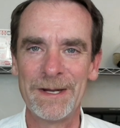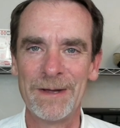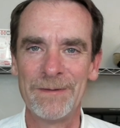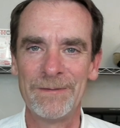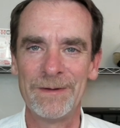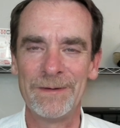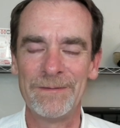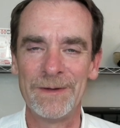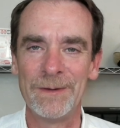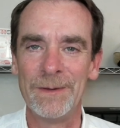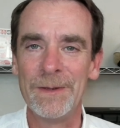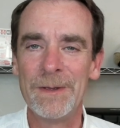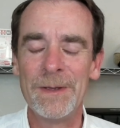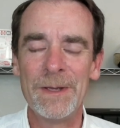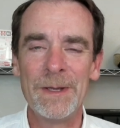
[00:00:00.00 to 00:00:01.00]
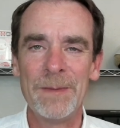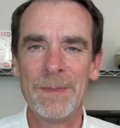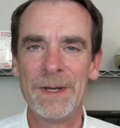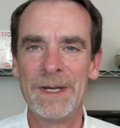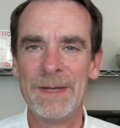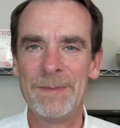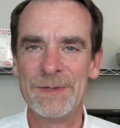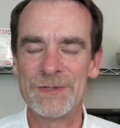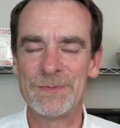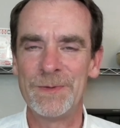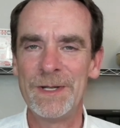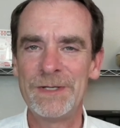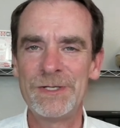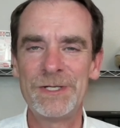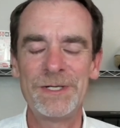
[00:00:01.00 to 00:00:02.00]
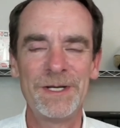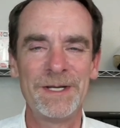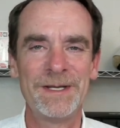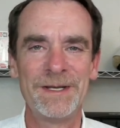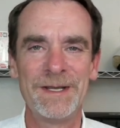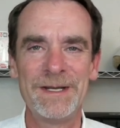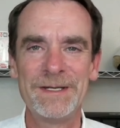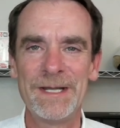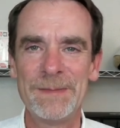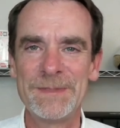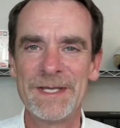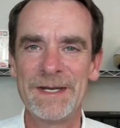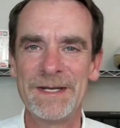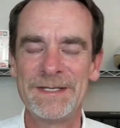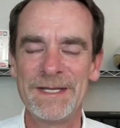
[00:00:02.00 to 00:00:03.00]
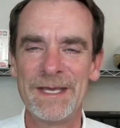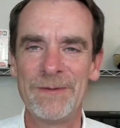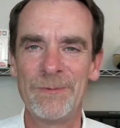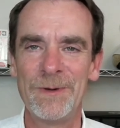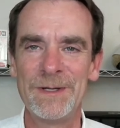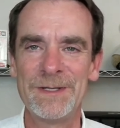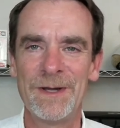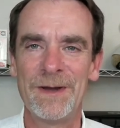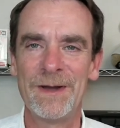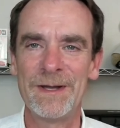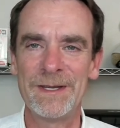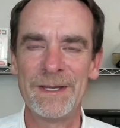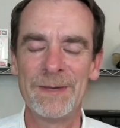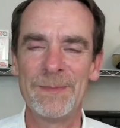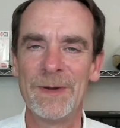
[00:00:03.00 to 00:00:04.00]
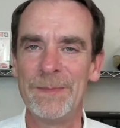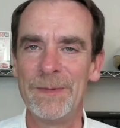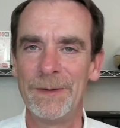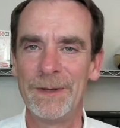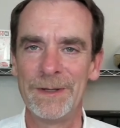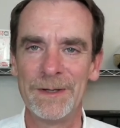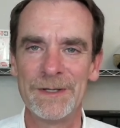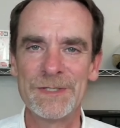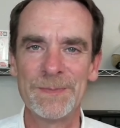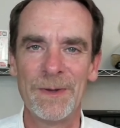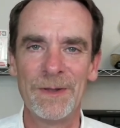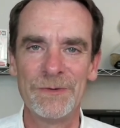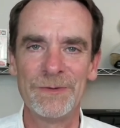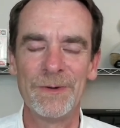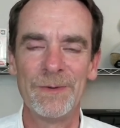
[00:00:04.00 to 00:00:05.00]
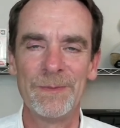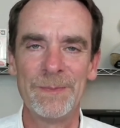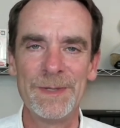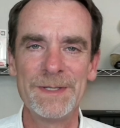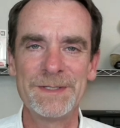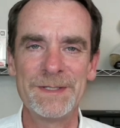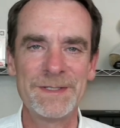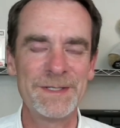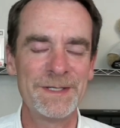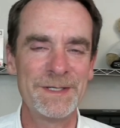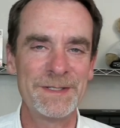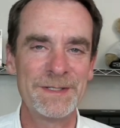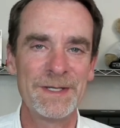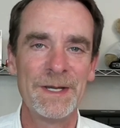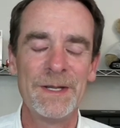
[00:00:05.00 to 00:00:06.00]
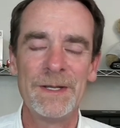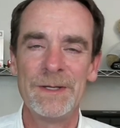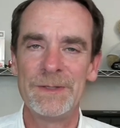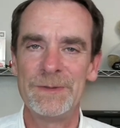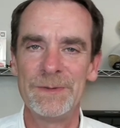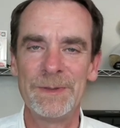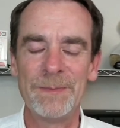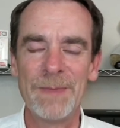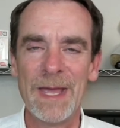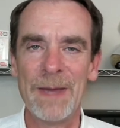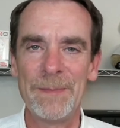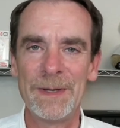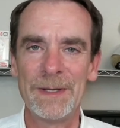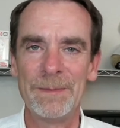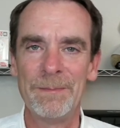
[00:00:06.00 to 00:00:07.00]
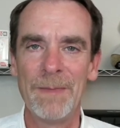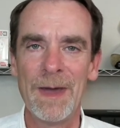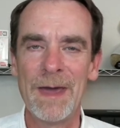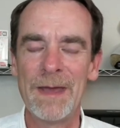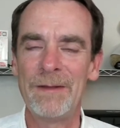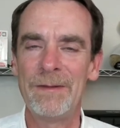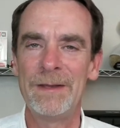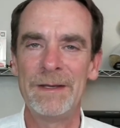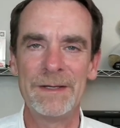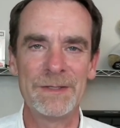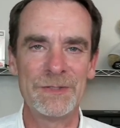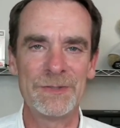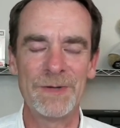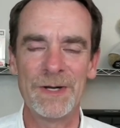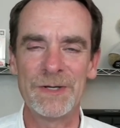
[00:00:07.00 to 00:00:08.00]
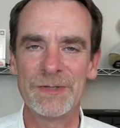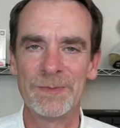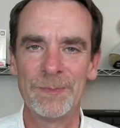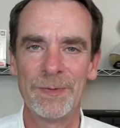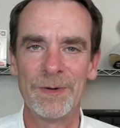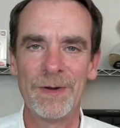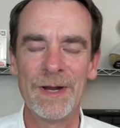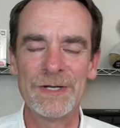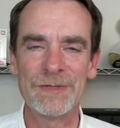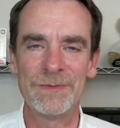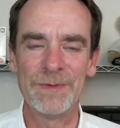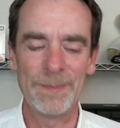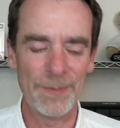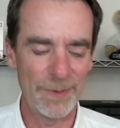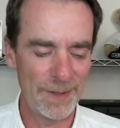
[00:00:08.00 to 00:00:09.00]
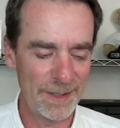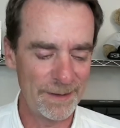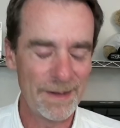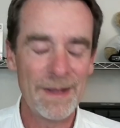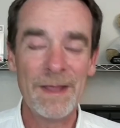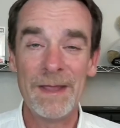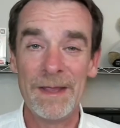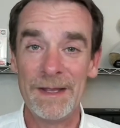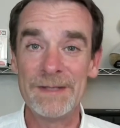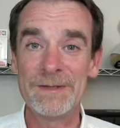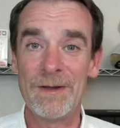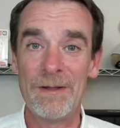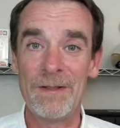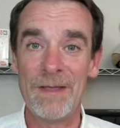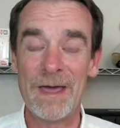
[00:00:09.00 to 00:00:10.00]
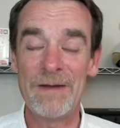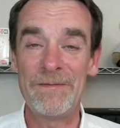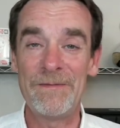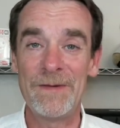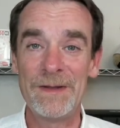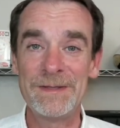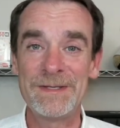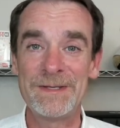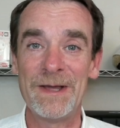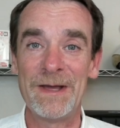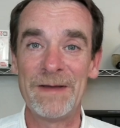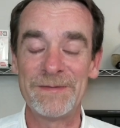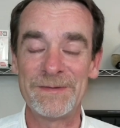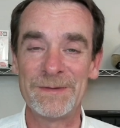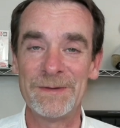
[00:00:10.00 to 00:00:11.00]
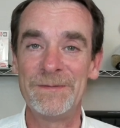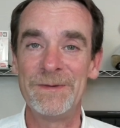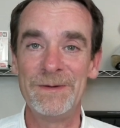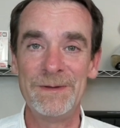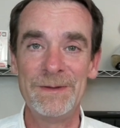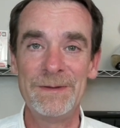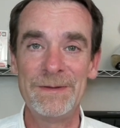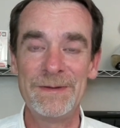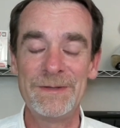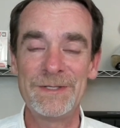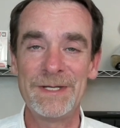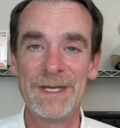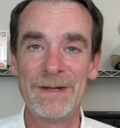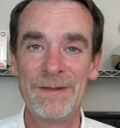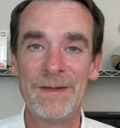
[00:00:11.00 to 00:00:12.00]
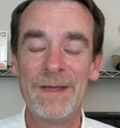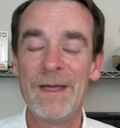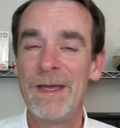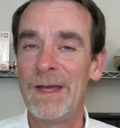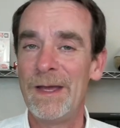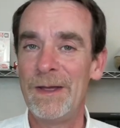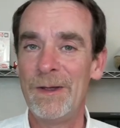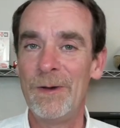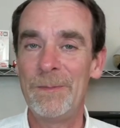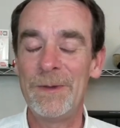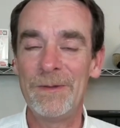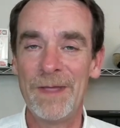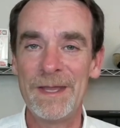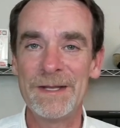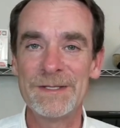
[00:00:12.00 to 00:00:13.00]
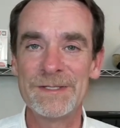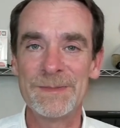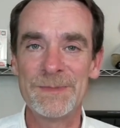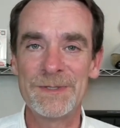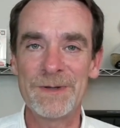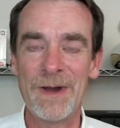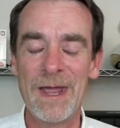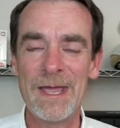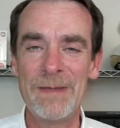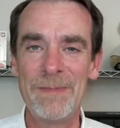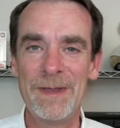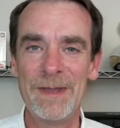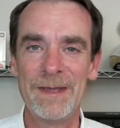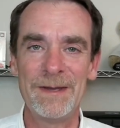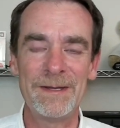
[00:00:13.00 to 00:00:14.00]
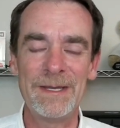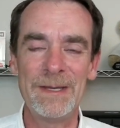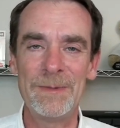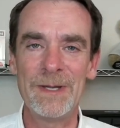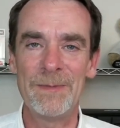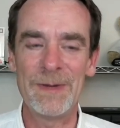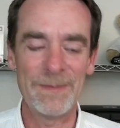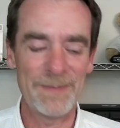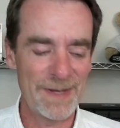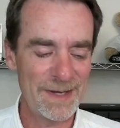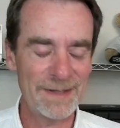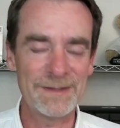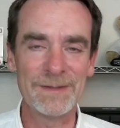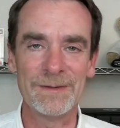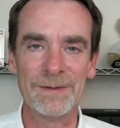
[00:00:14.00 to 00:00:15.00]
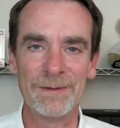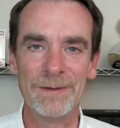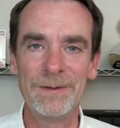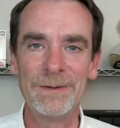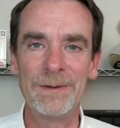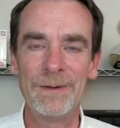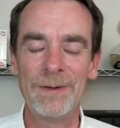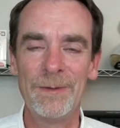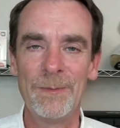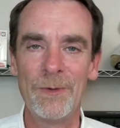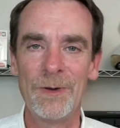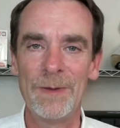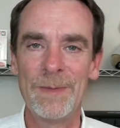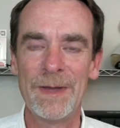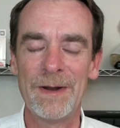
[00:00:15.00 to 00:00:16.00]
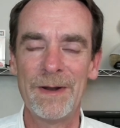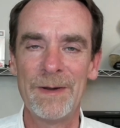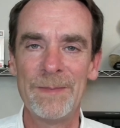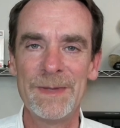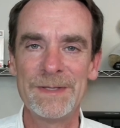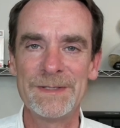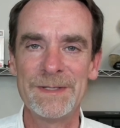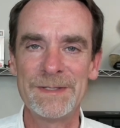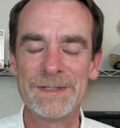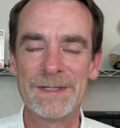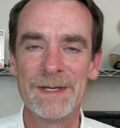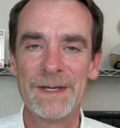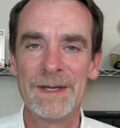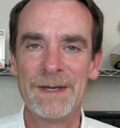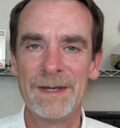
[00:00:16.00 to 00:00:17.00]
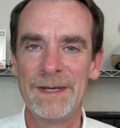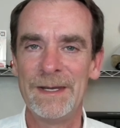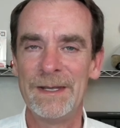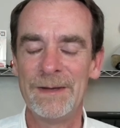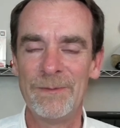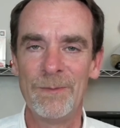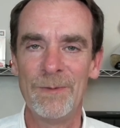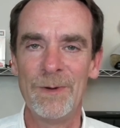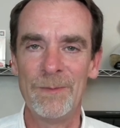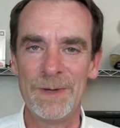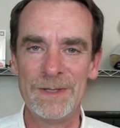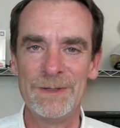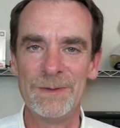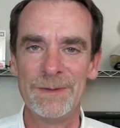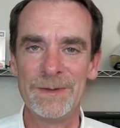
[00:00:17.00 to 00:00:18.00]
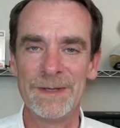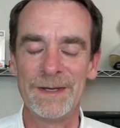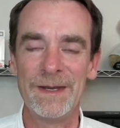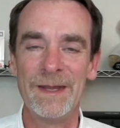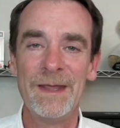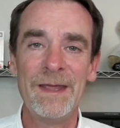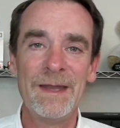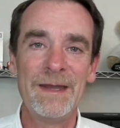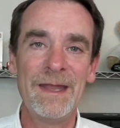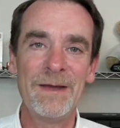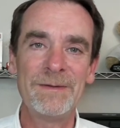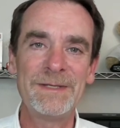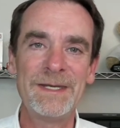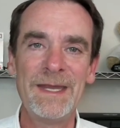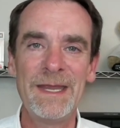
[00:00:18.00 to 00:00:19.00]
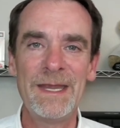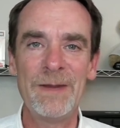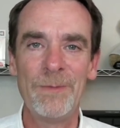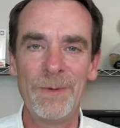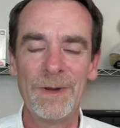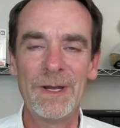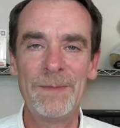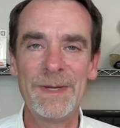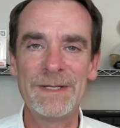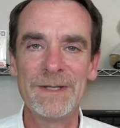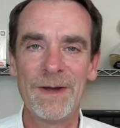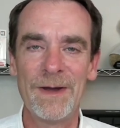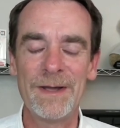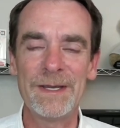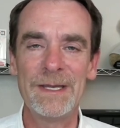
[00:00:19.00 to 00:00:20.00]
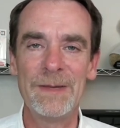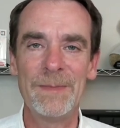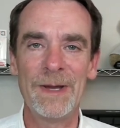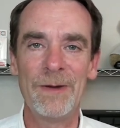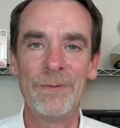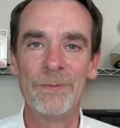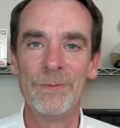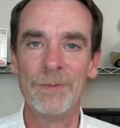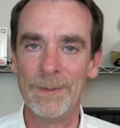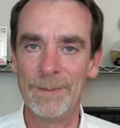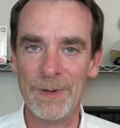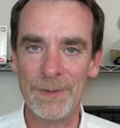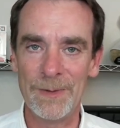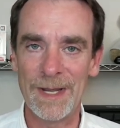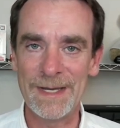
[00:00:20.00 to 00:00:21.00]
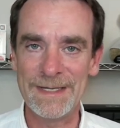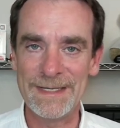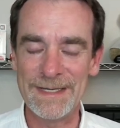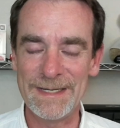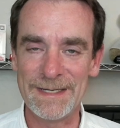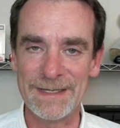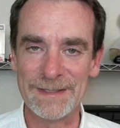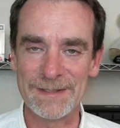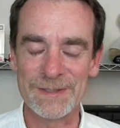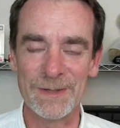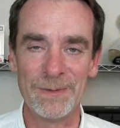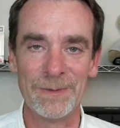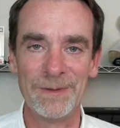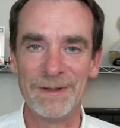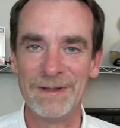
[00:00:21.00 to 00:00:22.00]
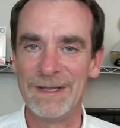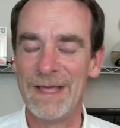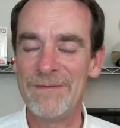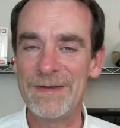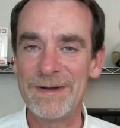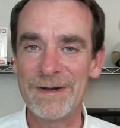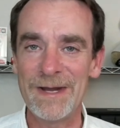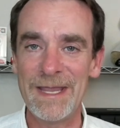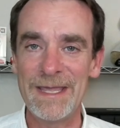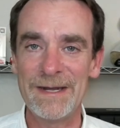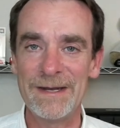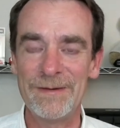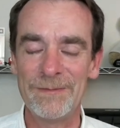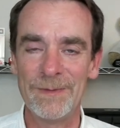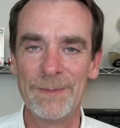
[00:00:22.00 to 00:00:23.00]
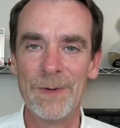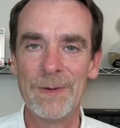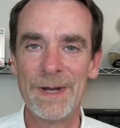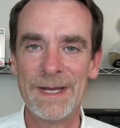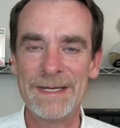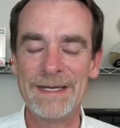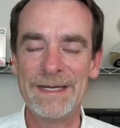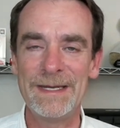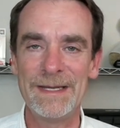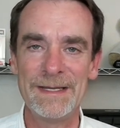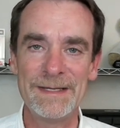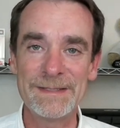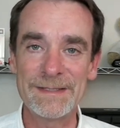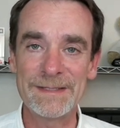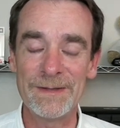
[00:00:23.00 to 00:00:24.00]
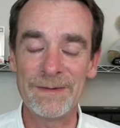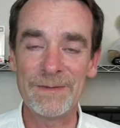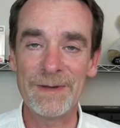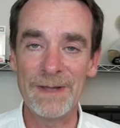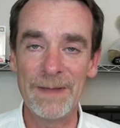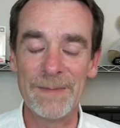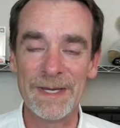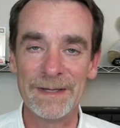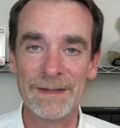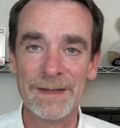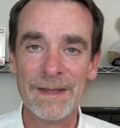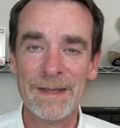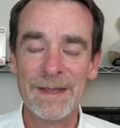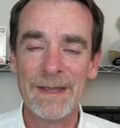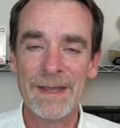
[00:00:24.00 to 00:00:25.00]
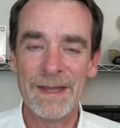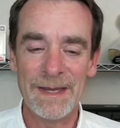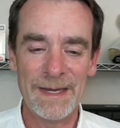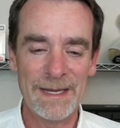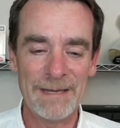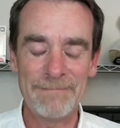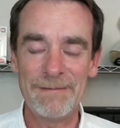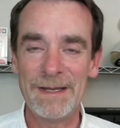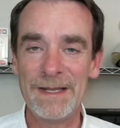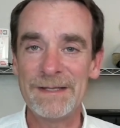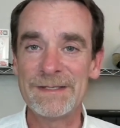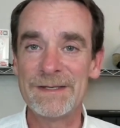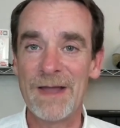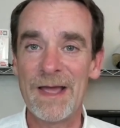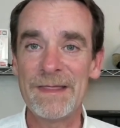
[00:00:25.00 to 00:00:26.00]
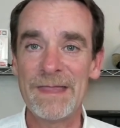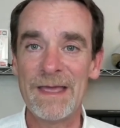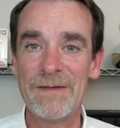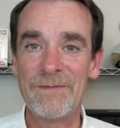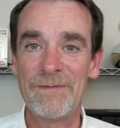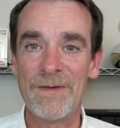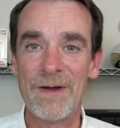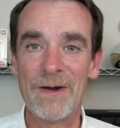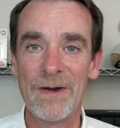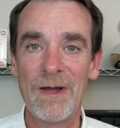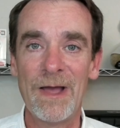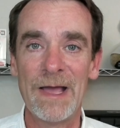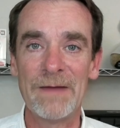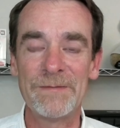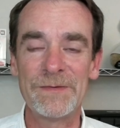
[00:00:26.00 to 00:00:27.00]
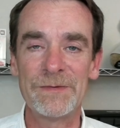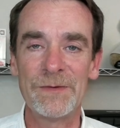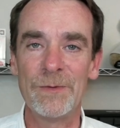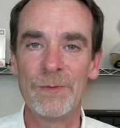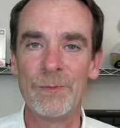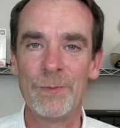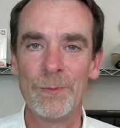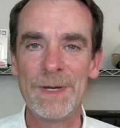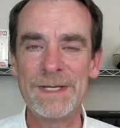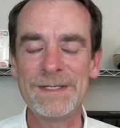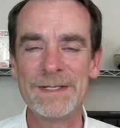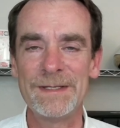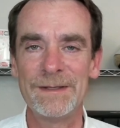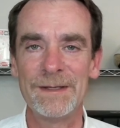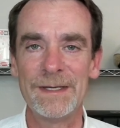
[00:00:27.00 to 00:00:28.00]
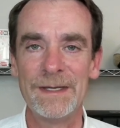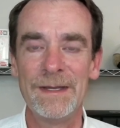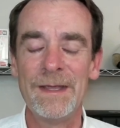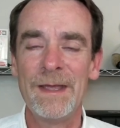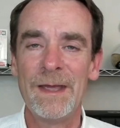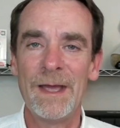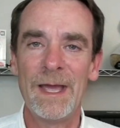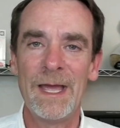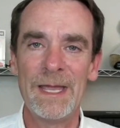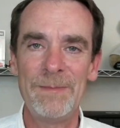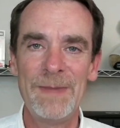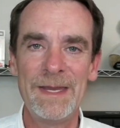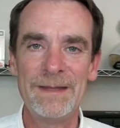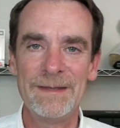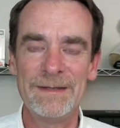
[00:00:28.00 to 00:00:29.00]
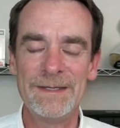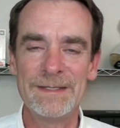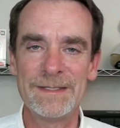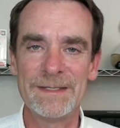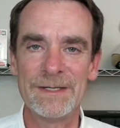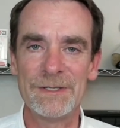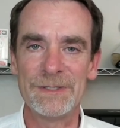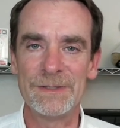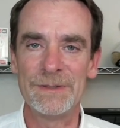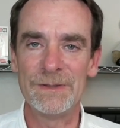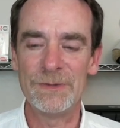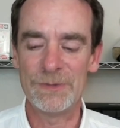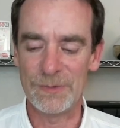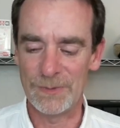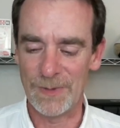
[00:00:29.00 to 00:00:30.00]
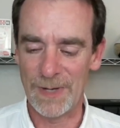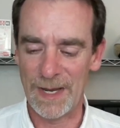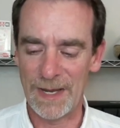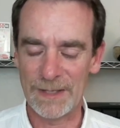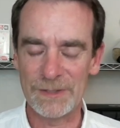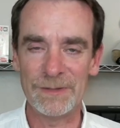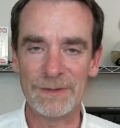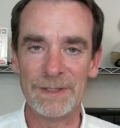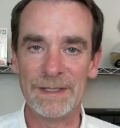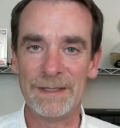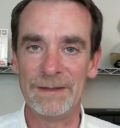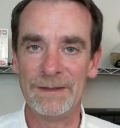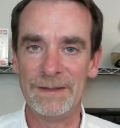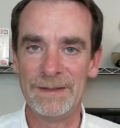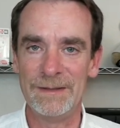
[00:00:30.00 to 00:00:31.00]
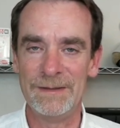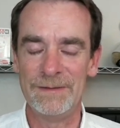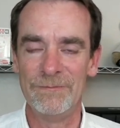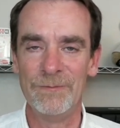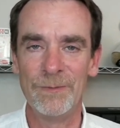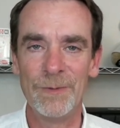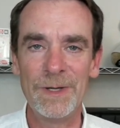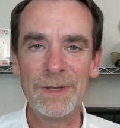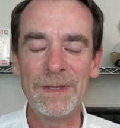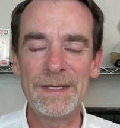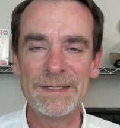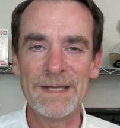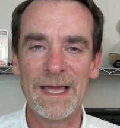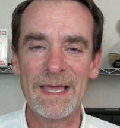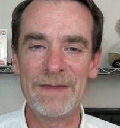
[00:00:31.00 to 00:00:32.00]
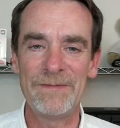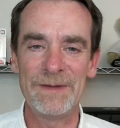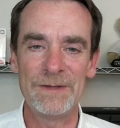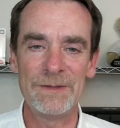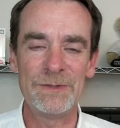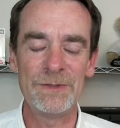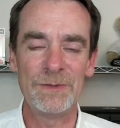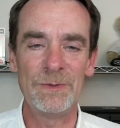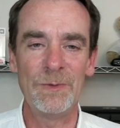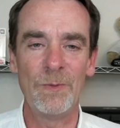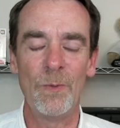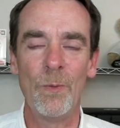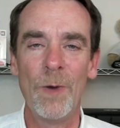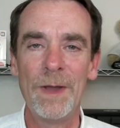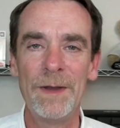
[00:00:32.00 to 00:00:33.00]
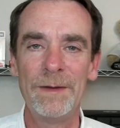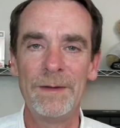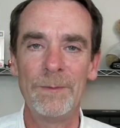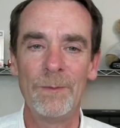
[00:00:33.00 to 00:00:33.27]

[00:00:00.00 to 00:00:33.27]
out for a few. My name is Rich, and 9 times out of 10 we're talking about building our small drone businesses, doing mapping and modeling, construction and progression reporting. It's all a lot of fun stuff. So if you're new to the channel, I hope you like and subscribe and keep coming back to learn a little more about our business and what we do with it. Now today we're going to be talking about Remote ID. So love it or hate it, Remote ID is still coming. And it's not that far off. So recently, I made the decision to actually really dive into what